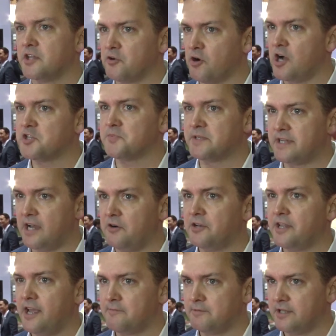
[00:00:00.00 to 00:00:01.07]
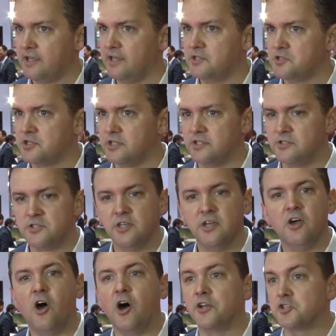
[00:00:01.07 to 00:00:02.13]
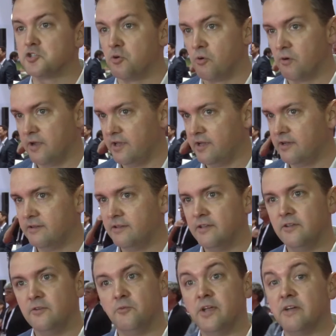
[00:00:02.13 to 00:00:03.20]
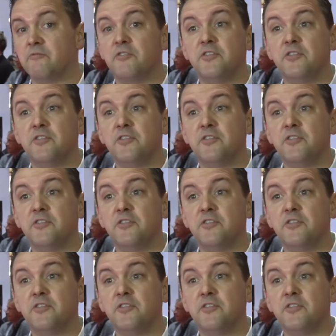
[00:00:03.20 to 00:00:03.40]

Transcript: other hospitality applications, auditoria, we have